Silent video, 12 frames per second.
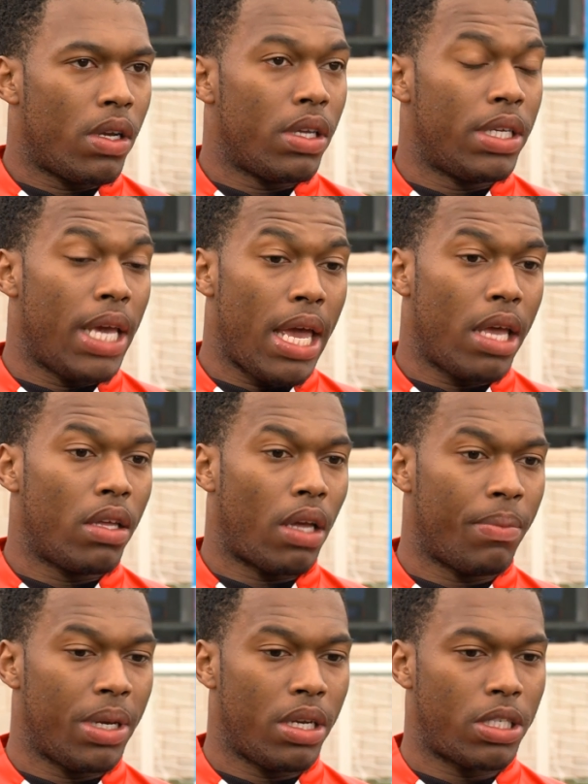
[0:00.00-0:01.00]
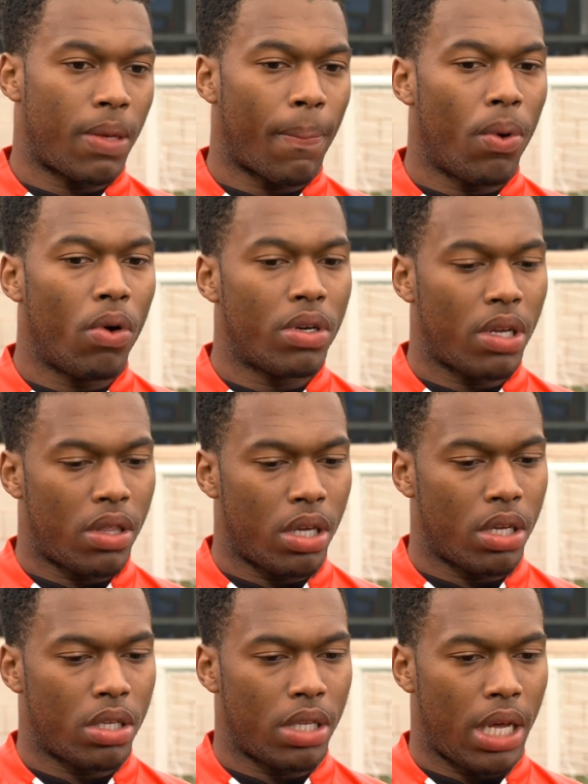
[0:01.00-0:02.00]
Yeah, I mean, it's important, I
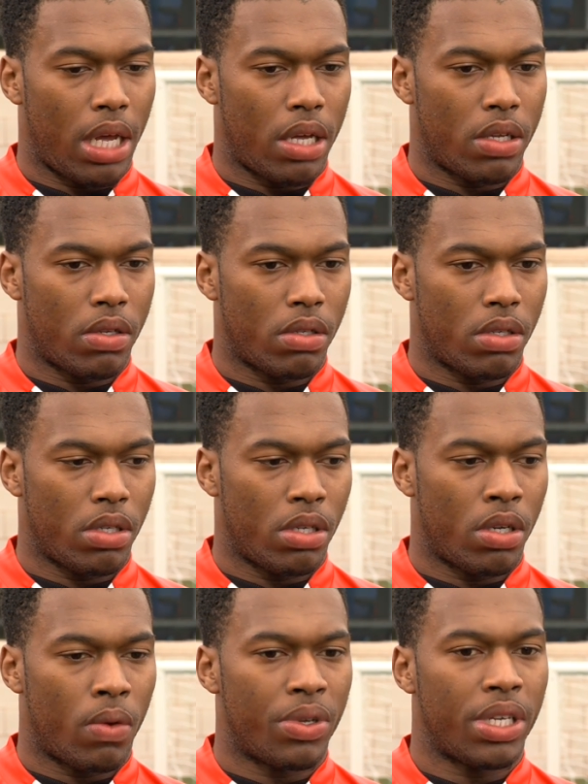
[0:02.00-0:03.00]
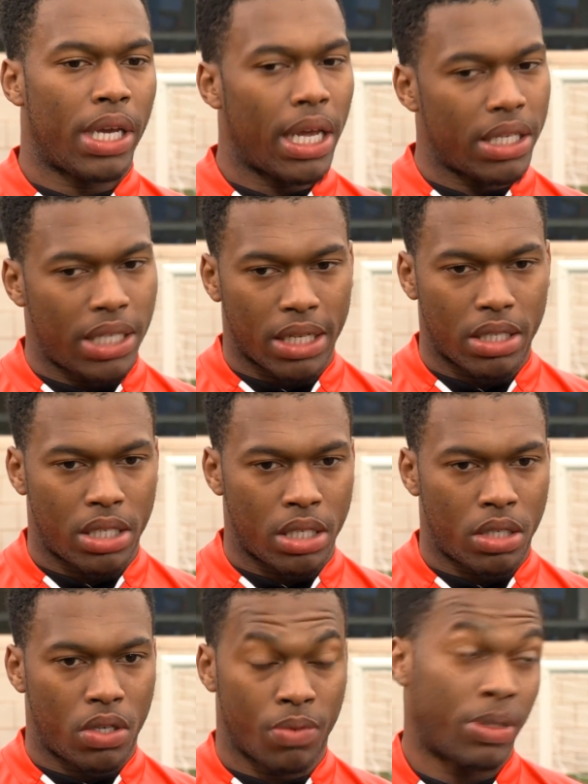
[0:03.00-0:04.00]
think, that when you get
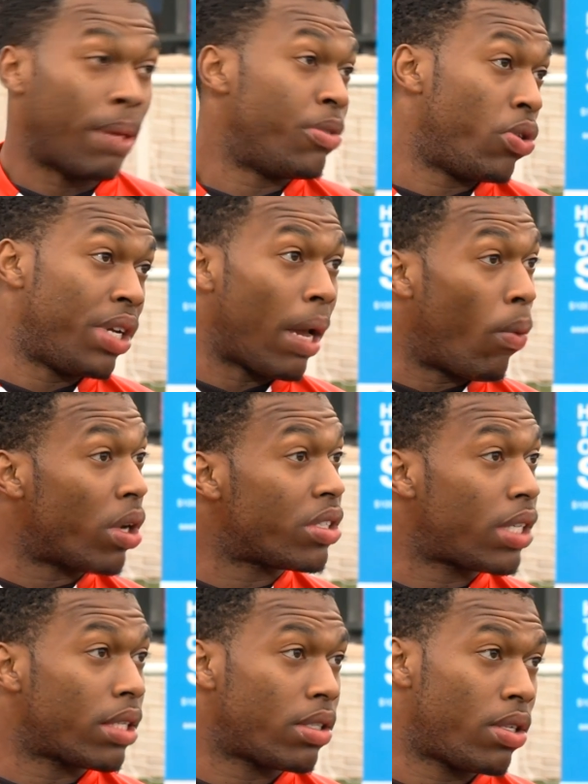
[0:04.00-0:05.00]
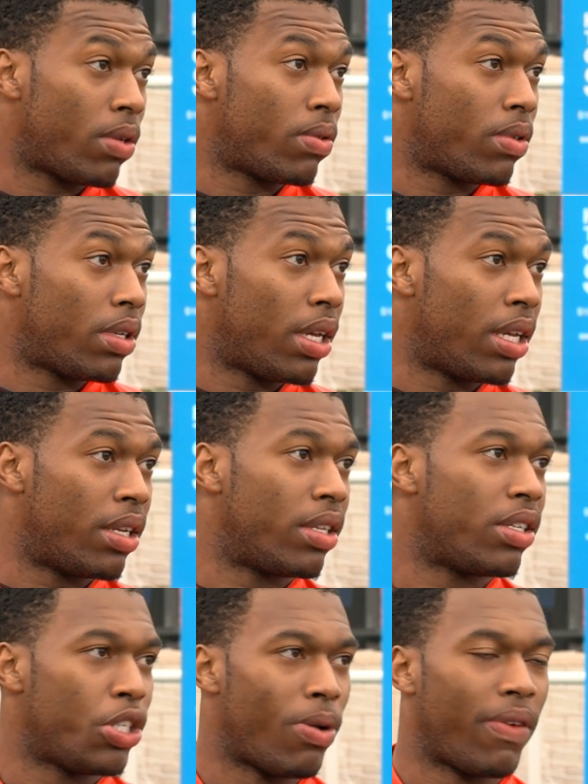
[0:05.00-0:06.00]
chances, sometimes you only get one chance though,
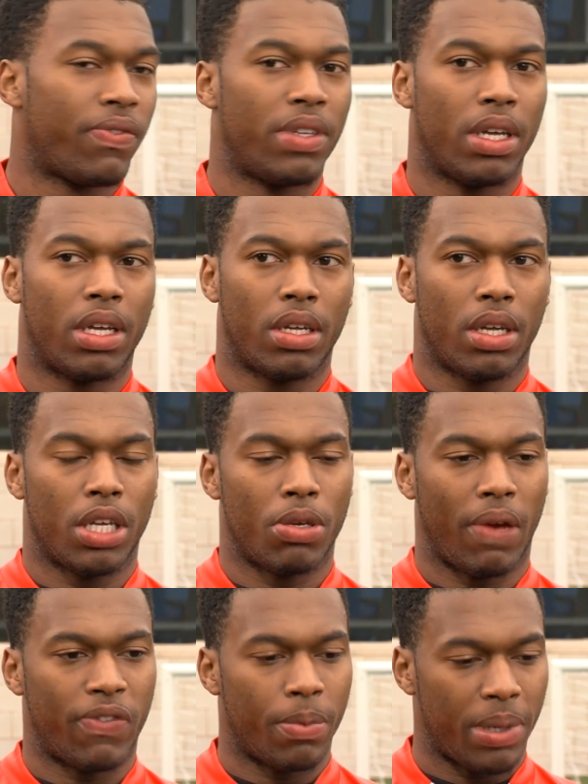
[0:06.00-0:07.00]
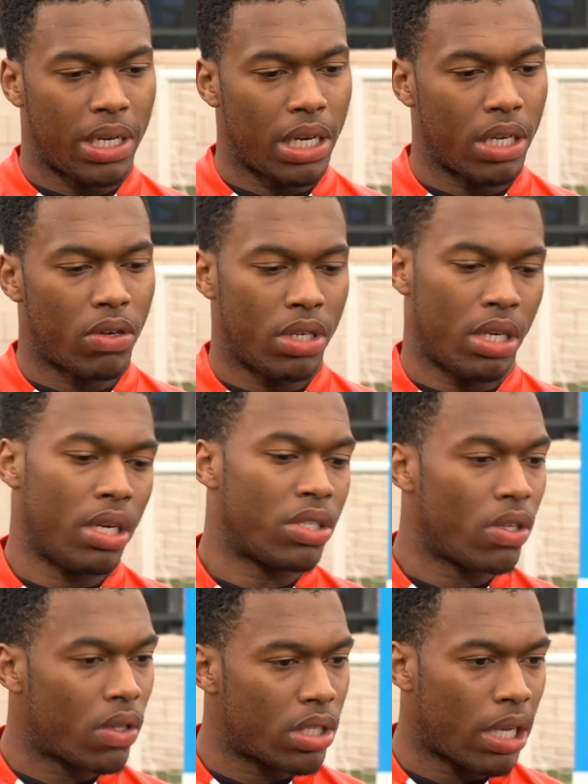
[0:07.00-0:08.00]
and you have to be clinical, and then
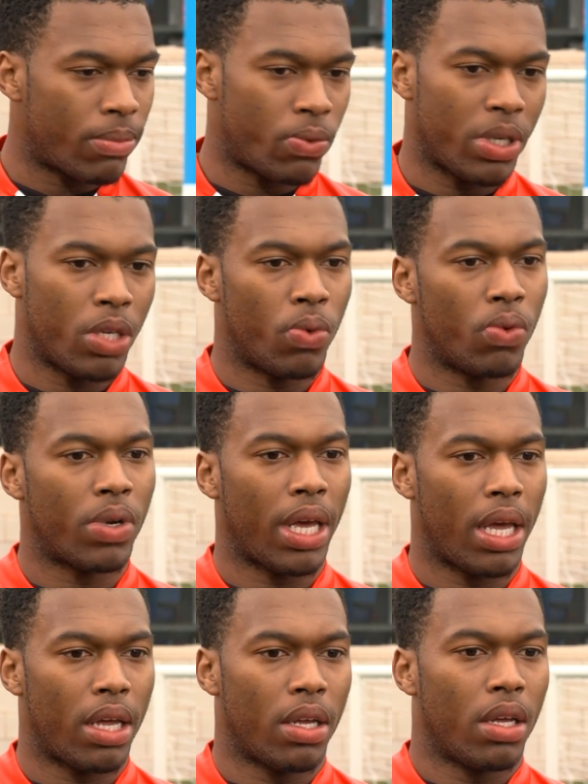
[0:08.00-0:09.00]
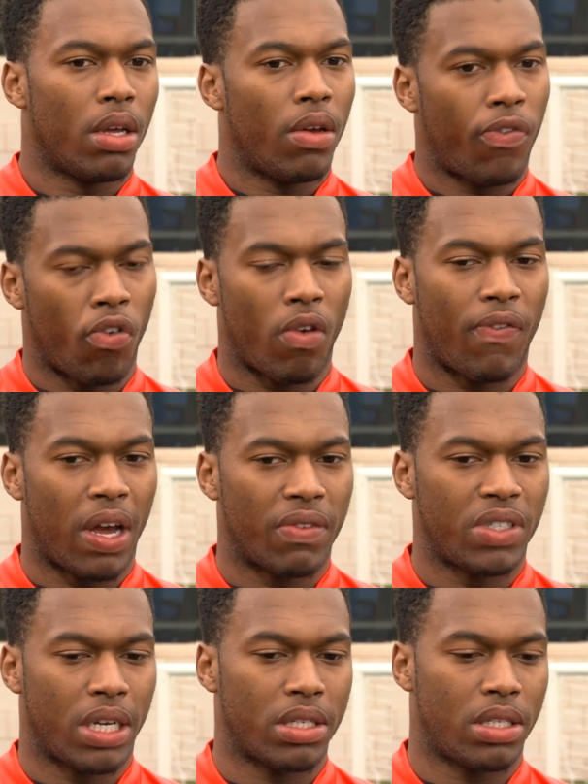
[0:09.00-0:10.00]
there's other times where you will get 4 or
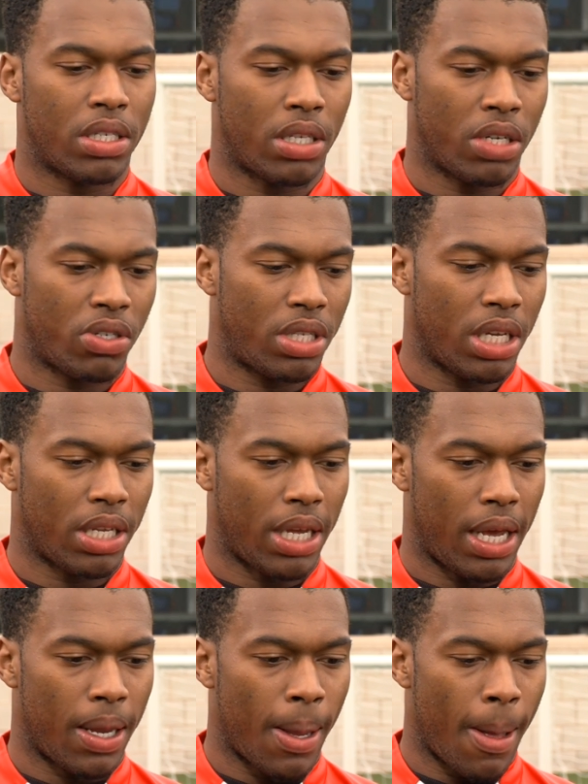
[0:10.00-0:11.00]
5 chances. I just think that